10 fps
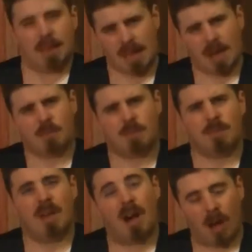Now,
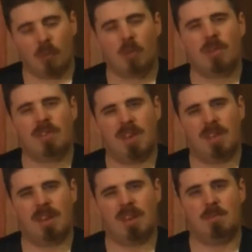I would say
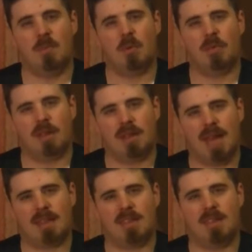that it's more than
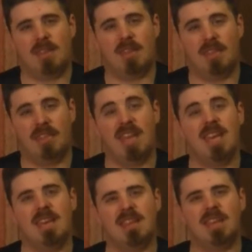Nazis that
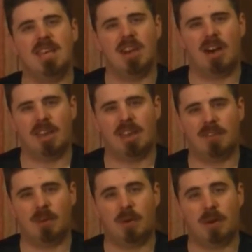these GIs have
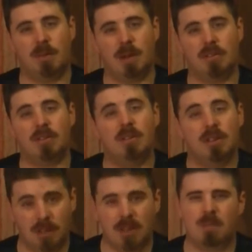to worry about,
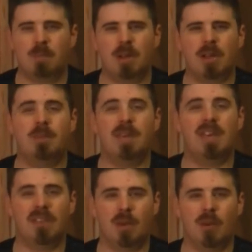but I'd be
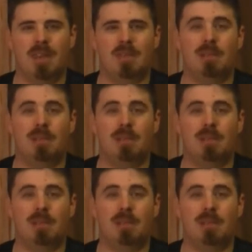giving away the